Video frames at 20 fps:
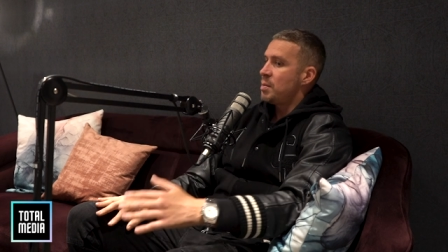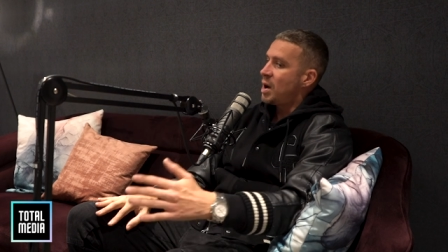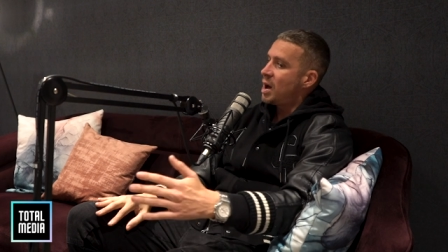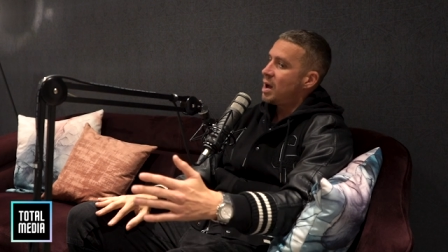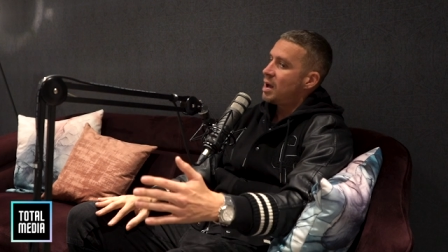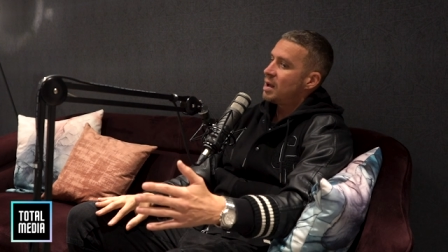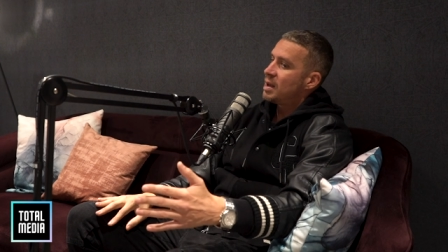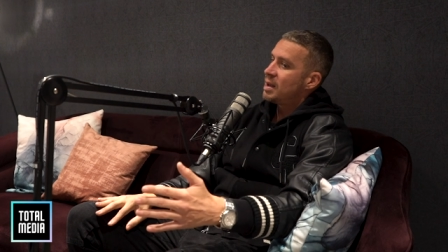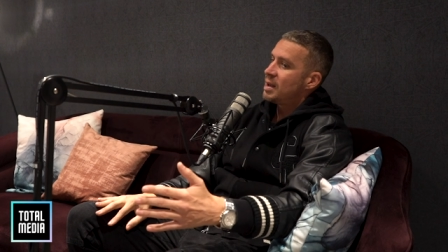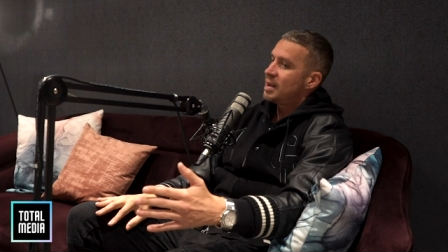
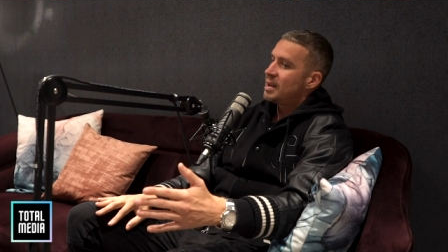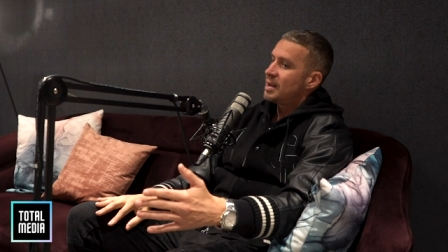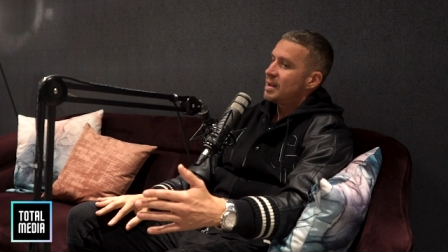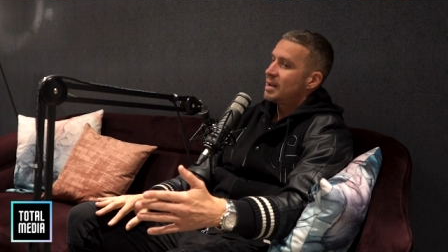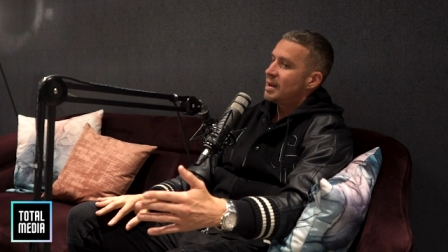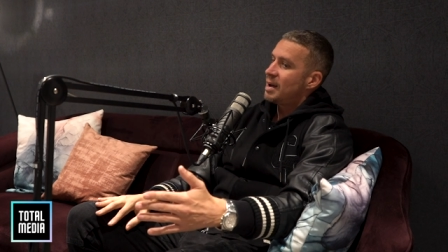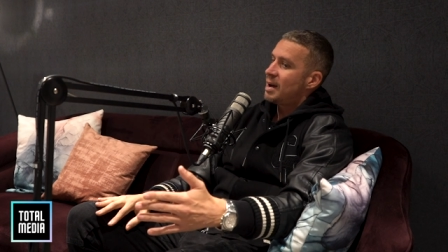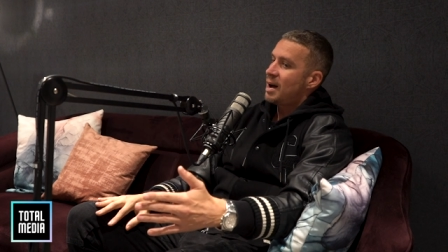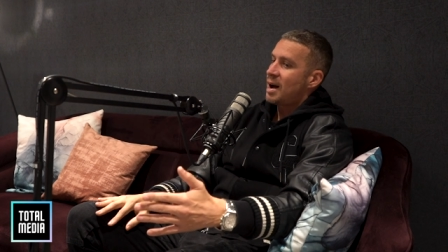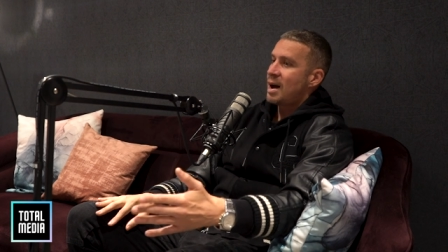But
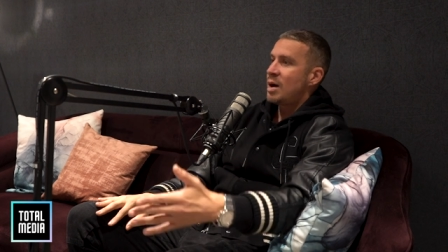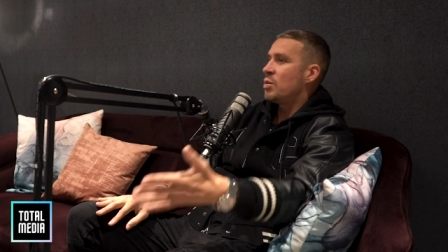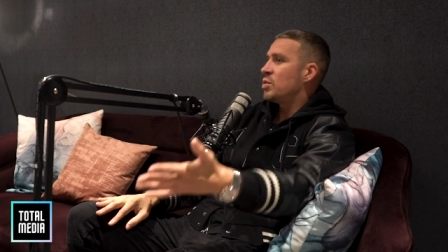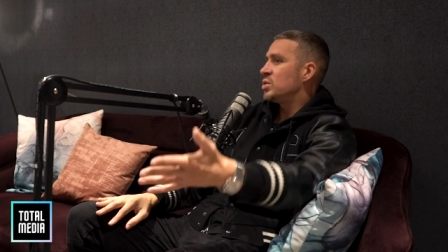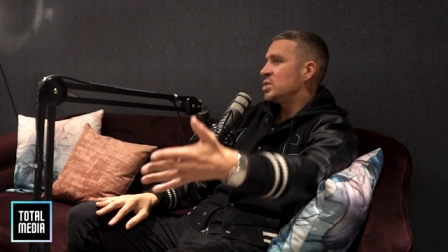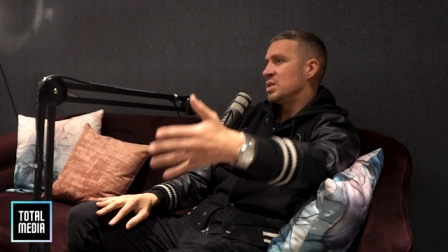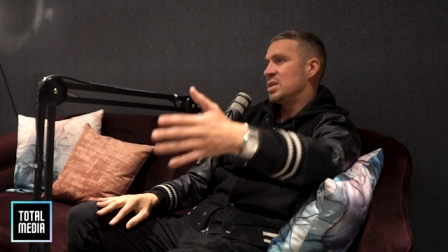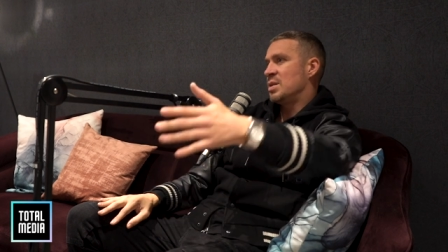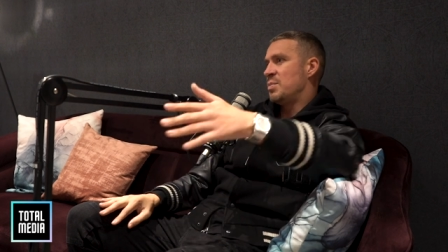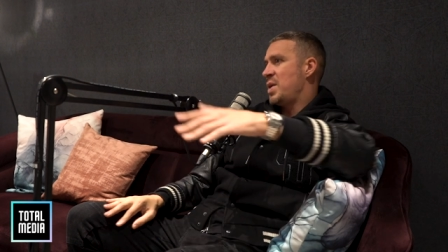I
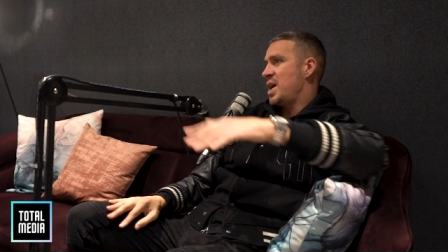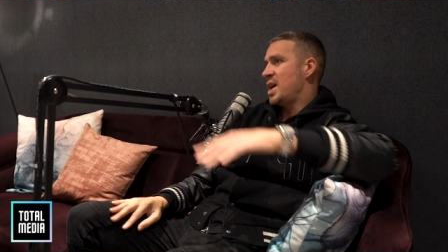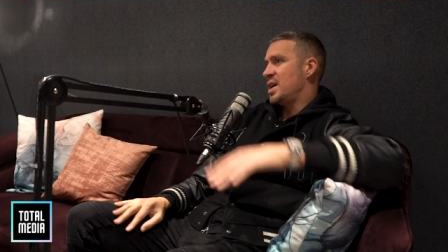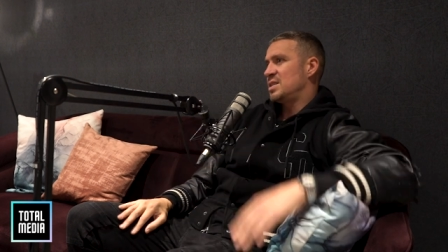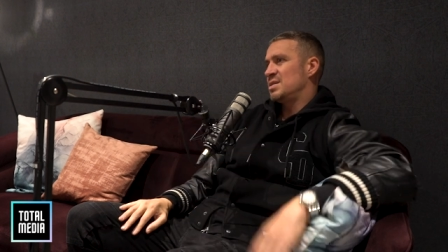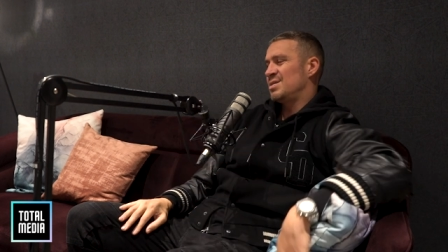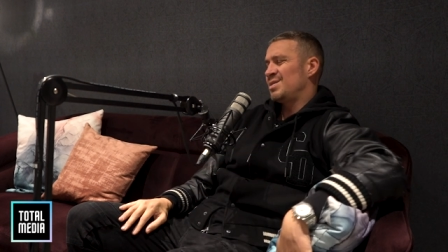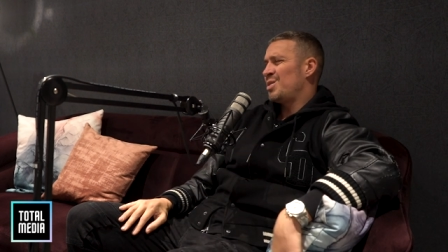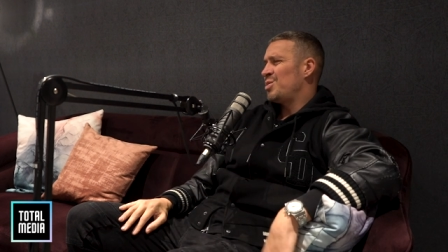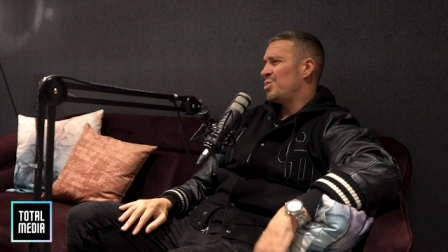wasn't the
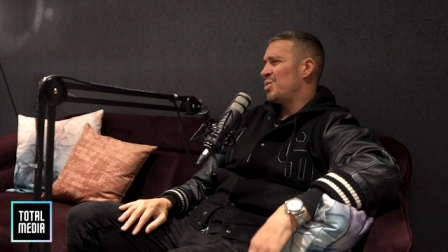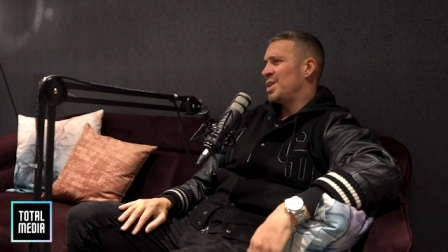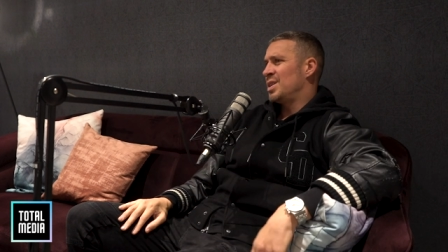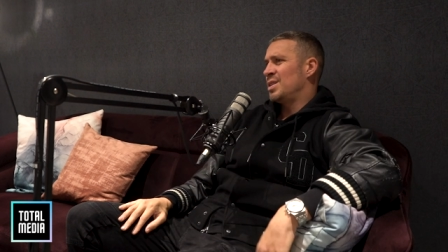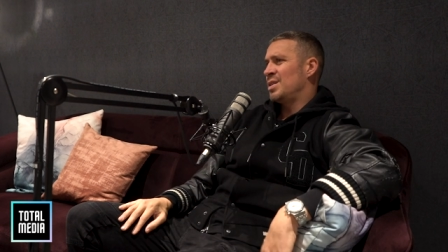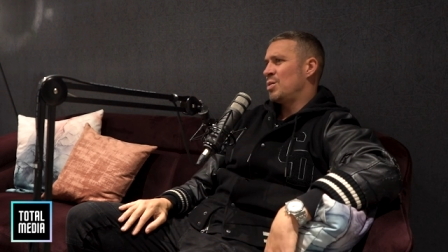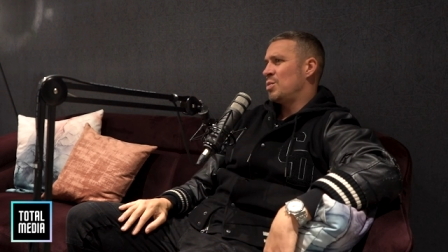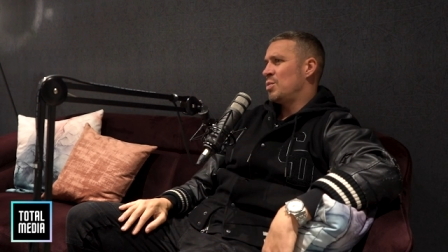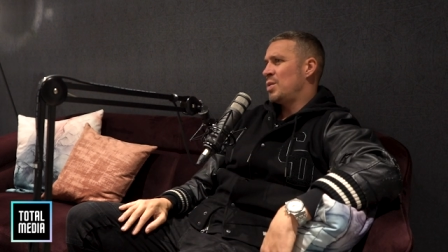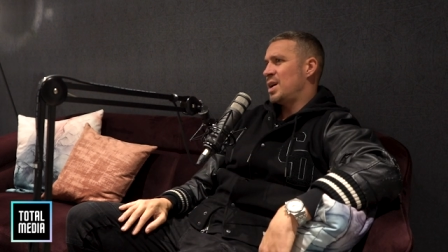best. Nowhere,
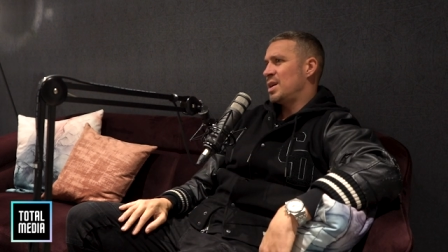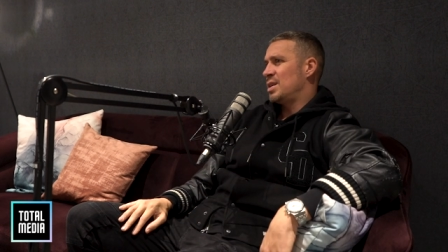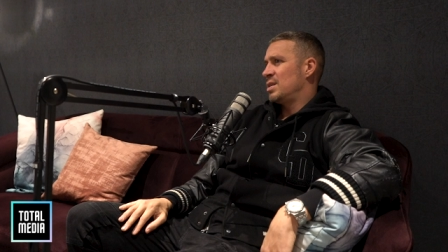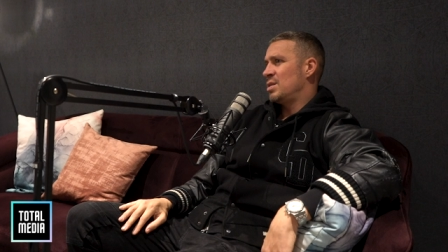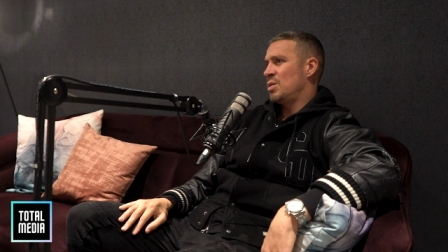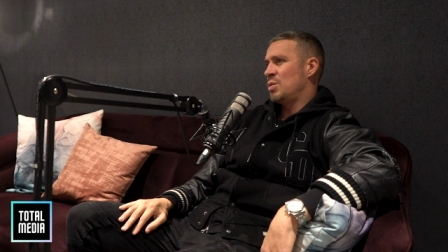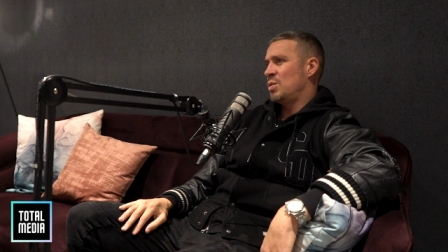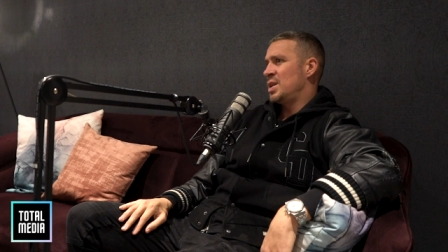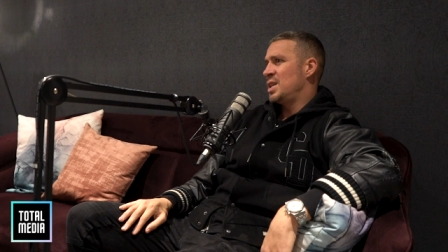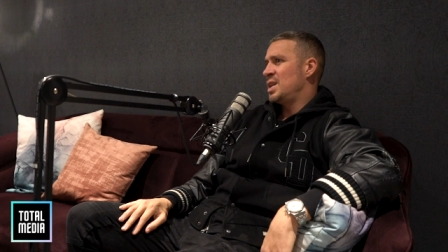nowhere,
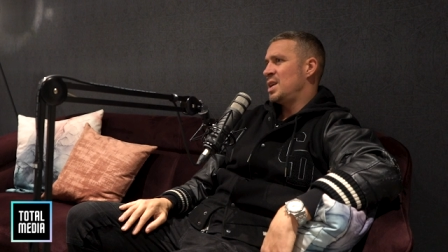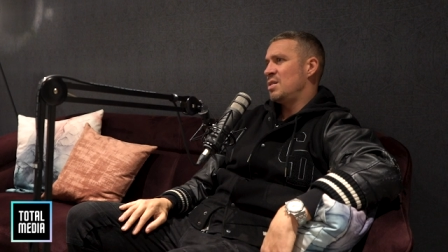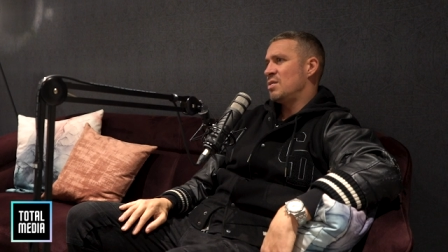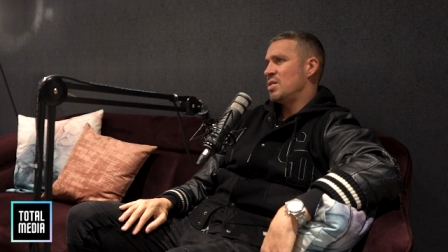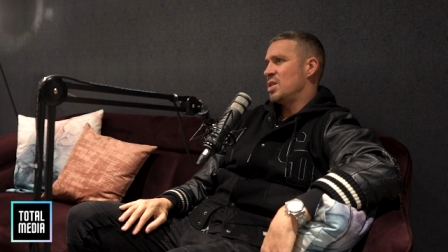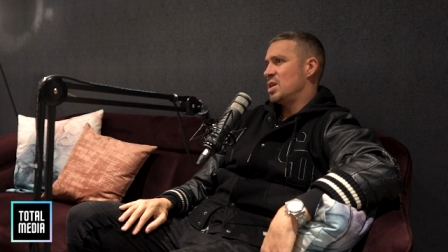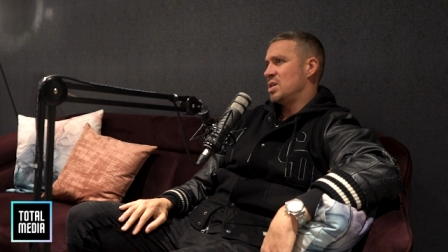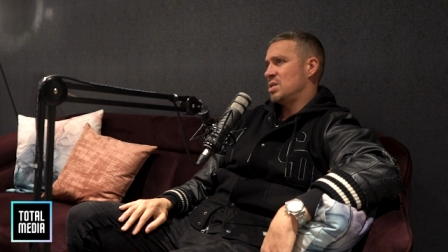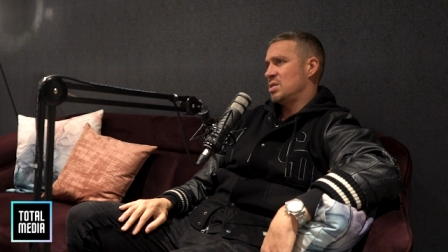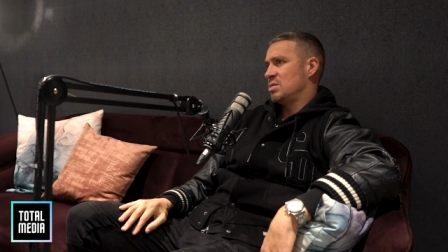nowhere near
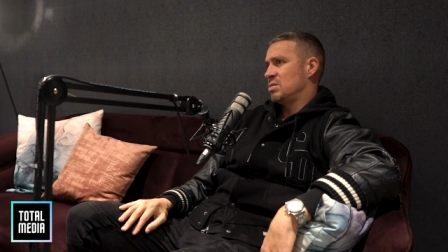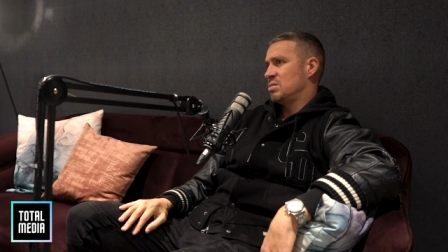it.